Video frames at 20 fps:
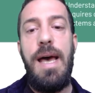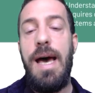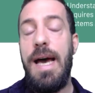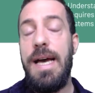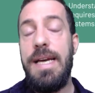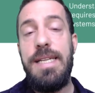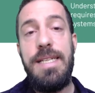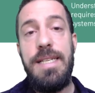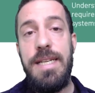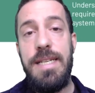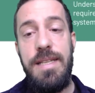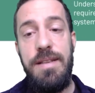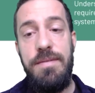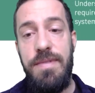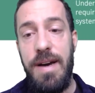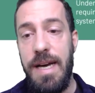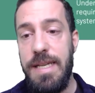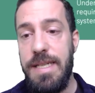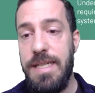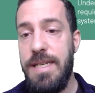ICS
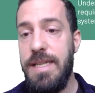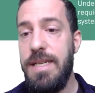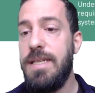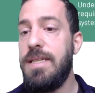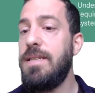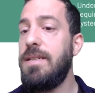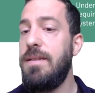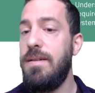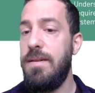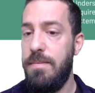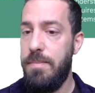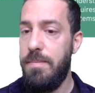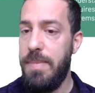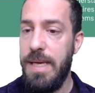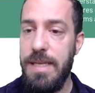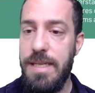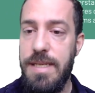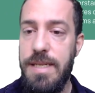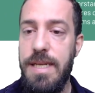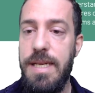devices,
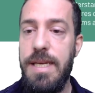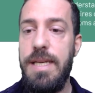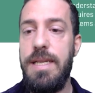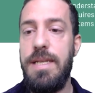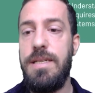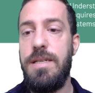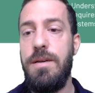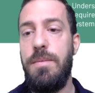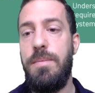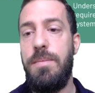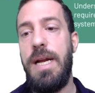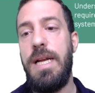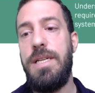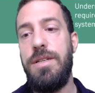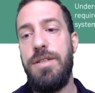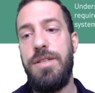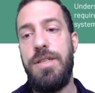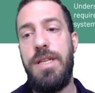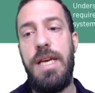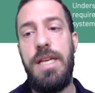PLCs,
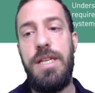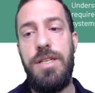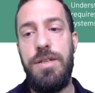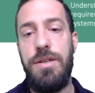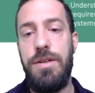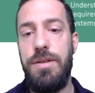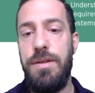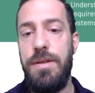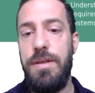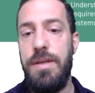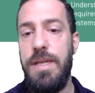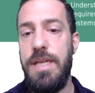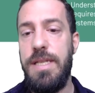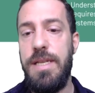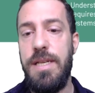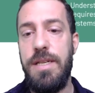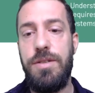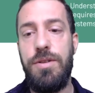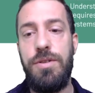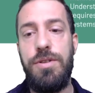operation station,
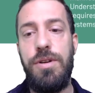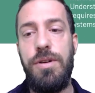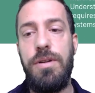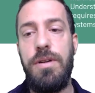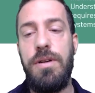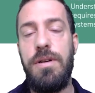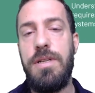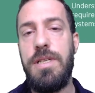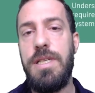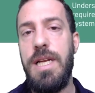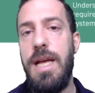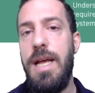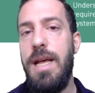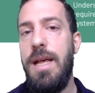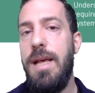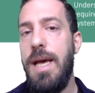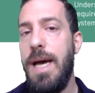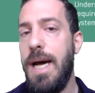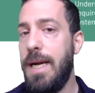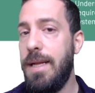DCS controllers
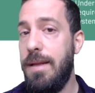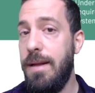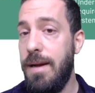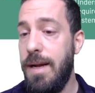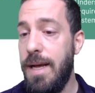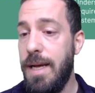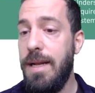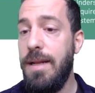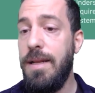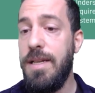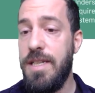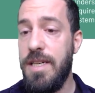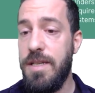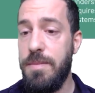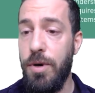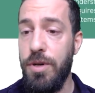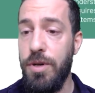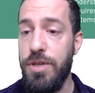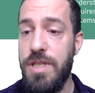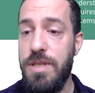are directly
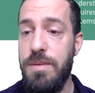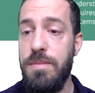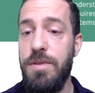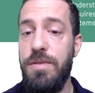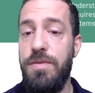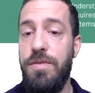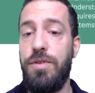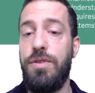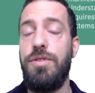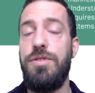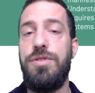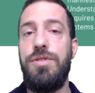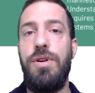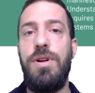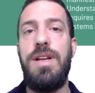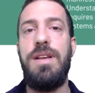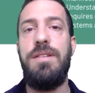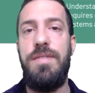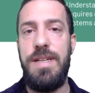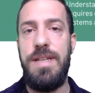responsible for
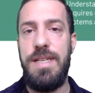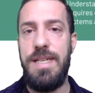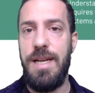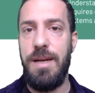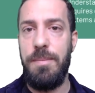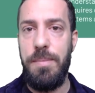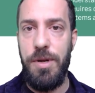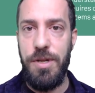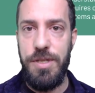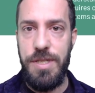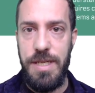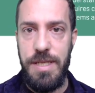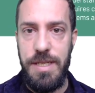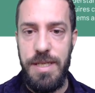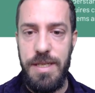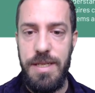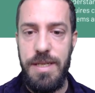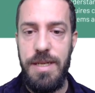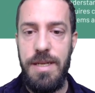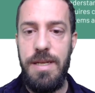controlling physical
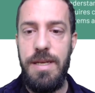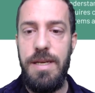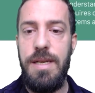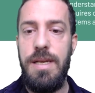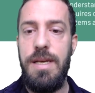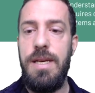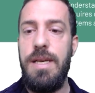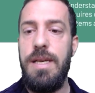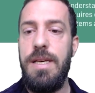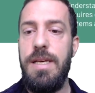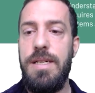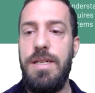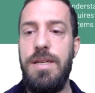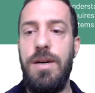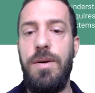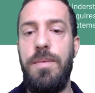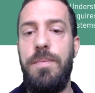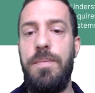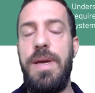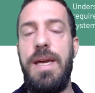processes.
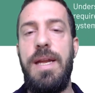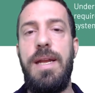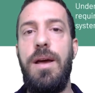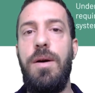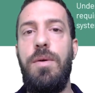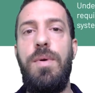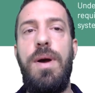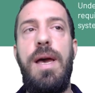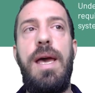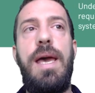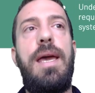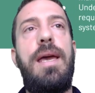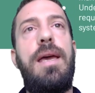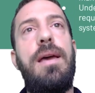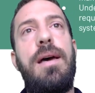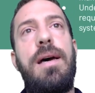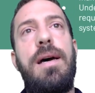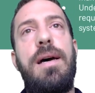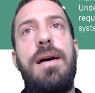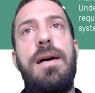So in a
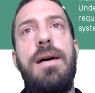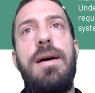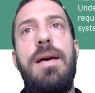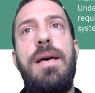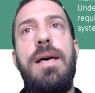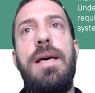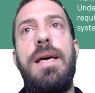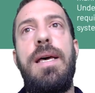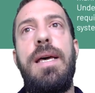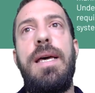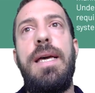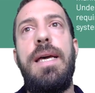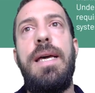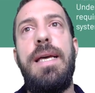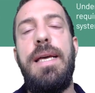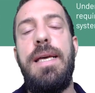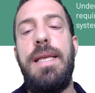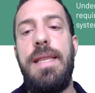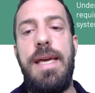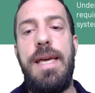way,
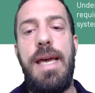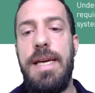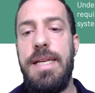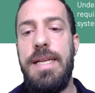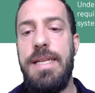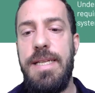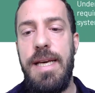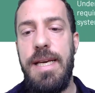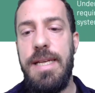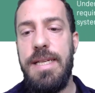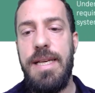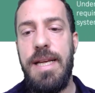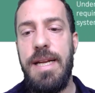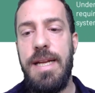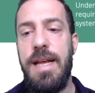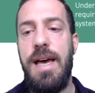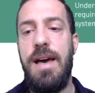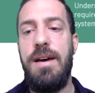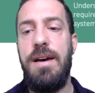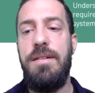the ICS
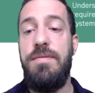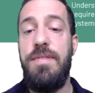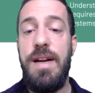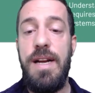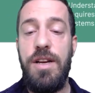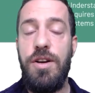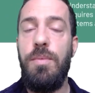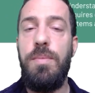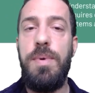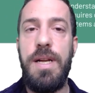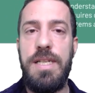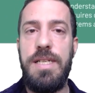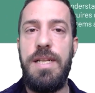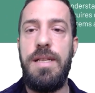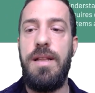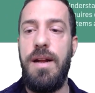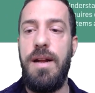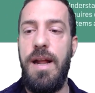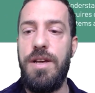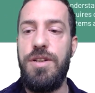can have very
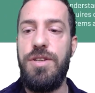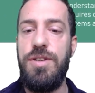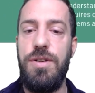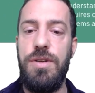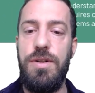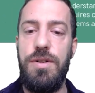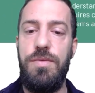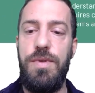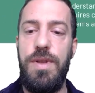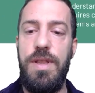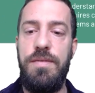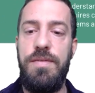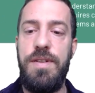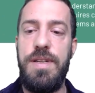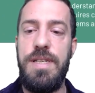complex interaction with the